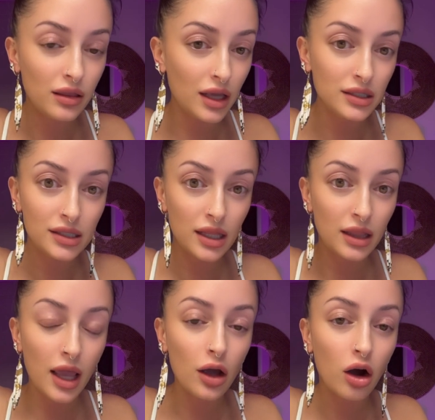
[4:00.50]
things that
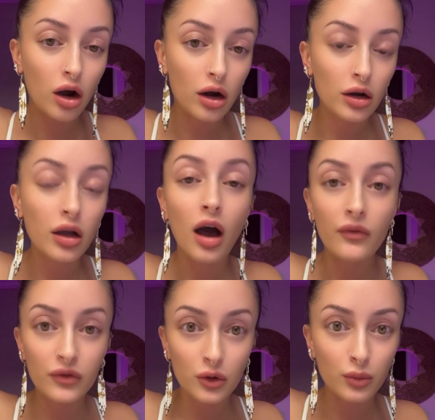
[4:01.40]
they are
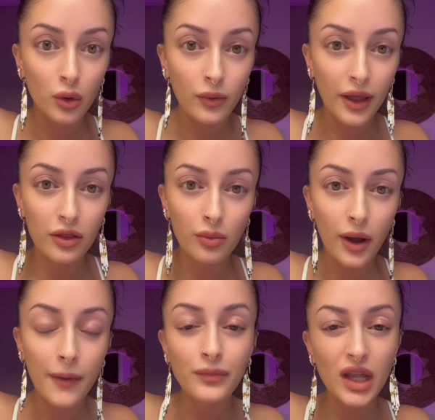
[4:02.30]
comfortable with,
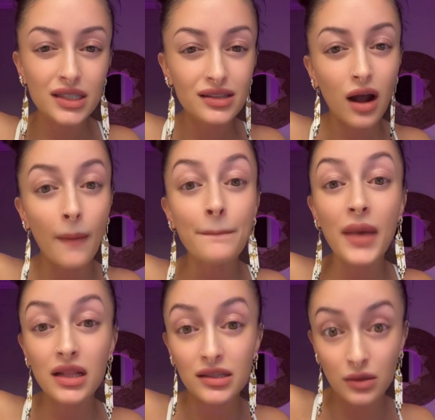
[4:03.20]
but it's not
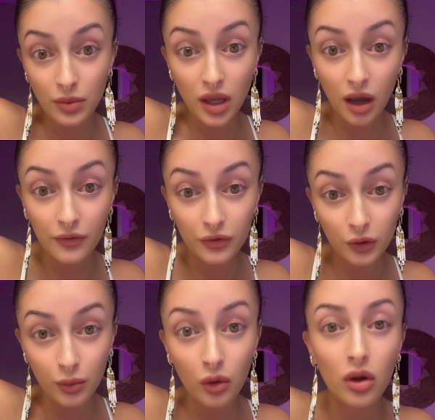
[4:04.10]
meant to be
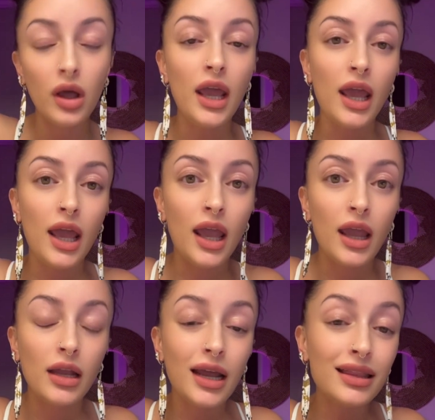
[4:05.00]
comfortable.
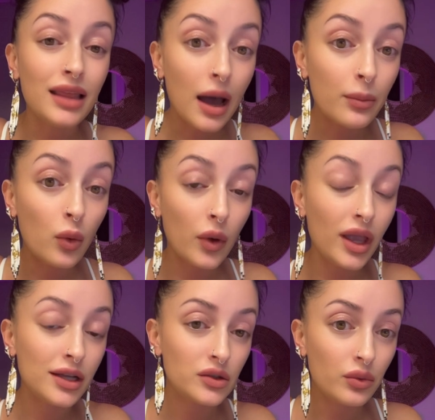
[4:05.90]
And at that
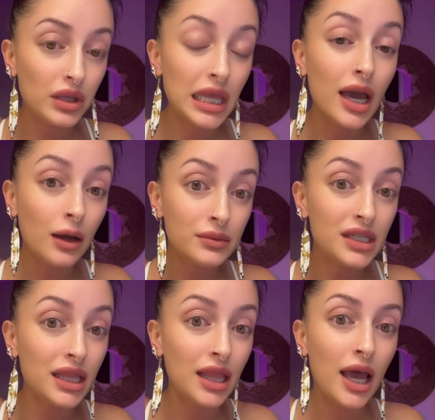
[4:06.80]
point, it's really up
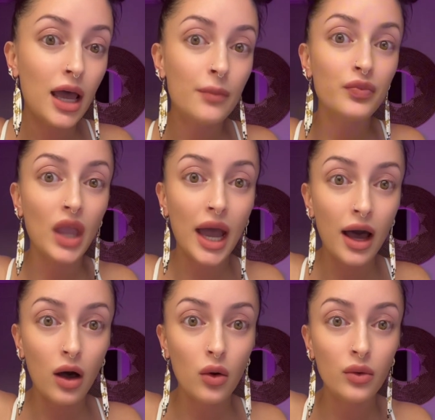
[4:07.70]
to them
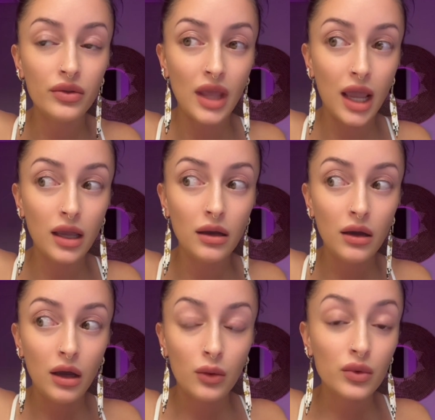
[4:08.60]
how they
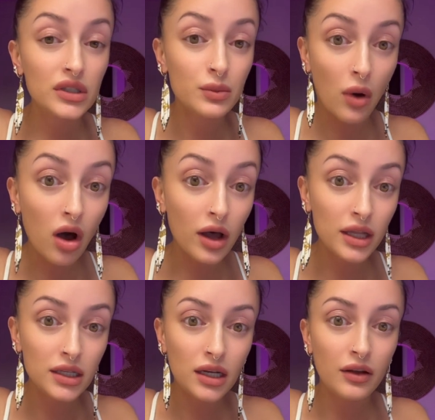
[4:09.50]

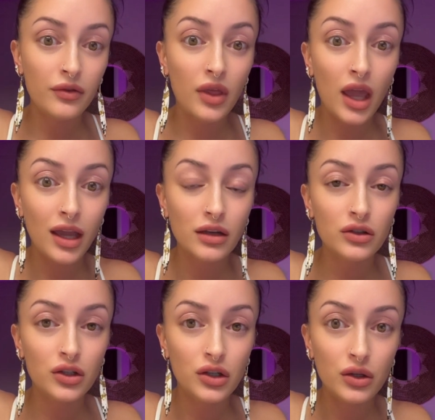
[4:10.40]
respond. And if they
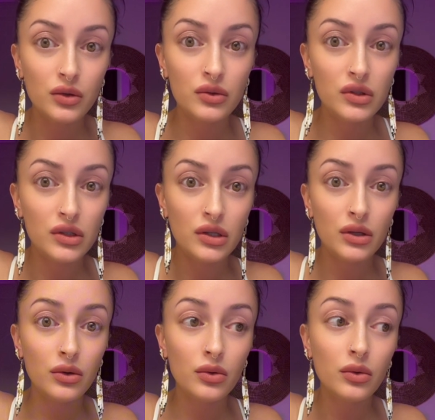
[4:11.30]
choose
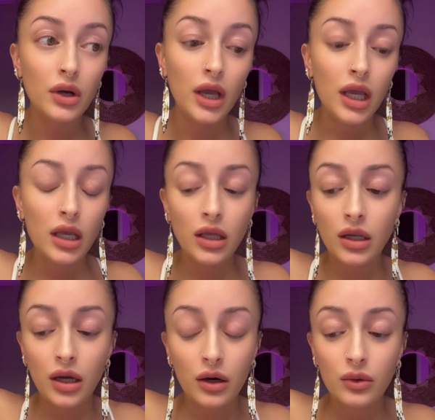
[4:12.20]
to,
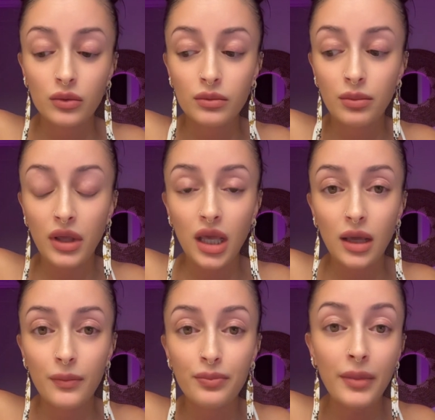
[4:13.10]

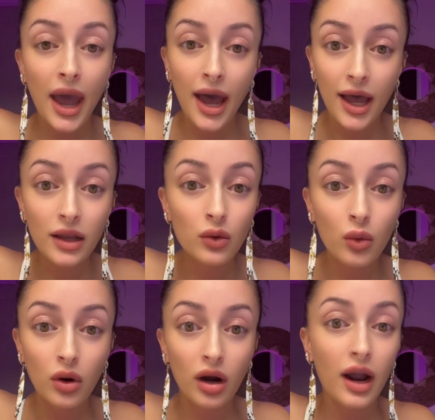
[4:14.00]
be mad
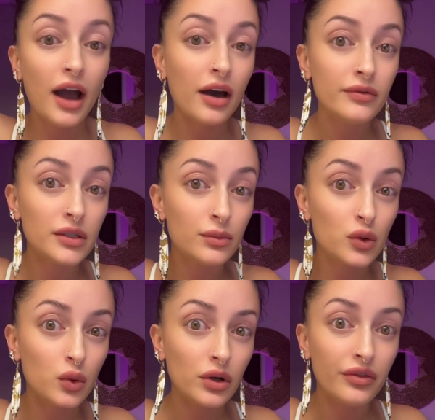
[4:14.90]
or have some
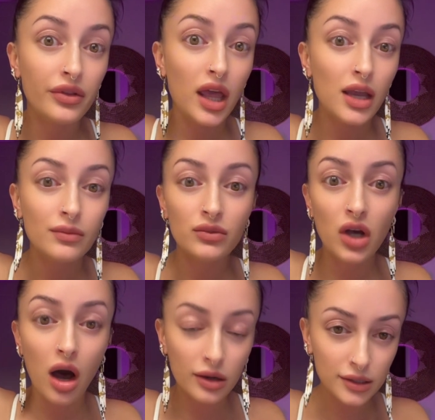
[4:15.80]
sort of like
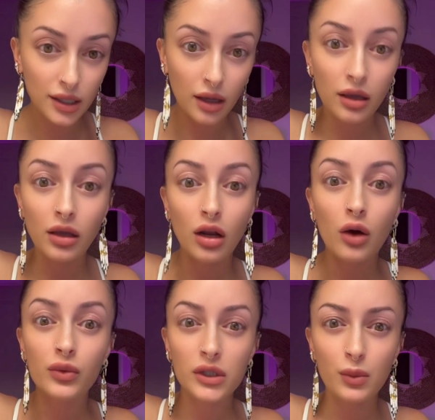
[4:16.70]
toxic,
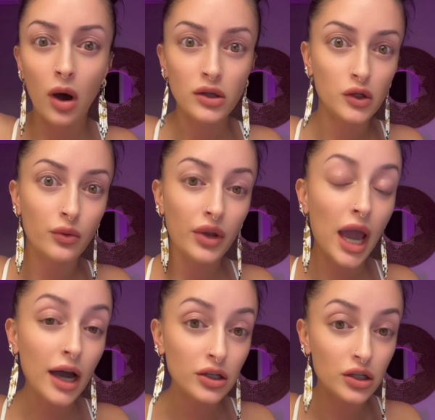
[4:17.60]
response or
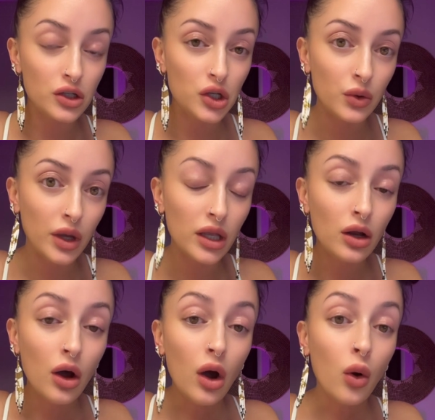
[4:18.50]
reaction to it,
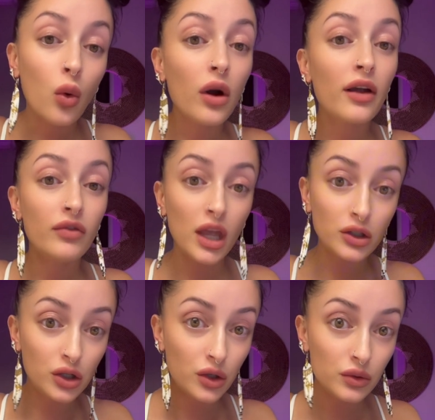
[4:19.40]
or if they
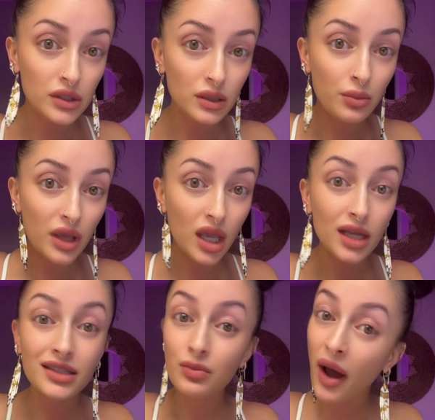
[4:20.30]
choose to be
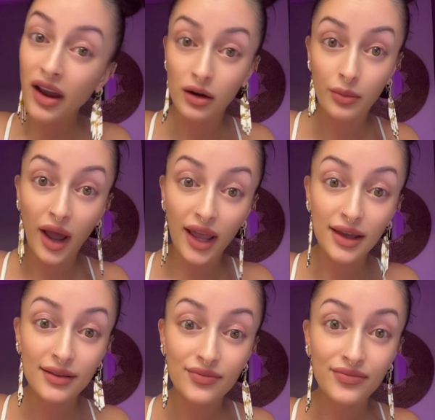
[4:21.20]
inspired by it.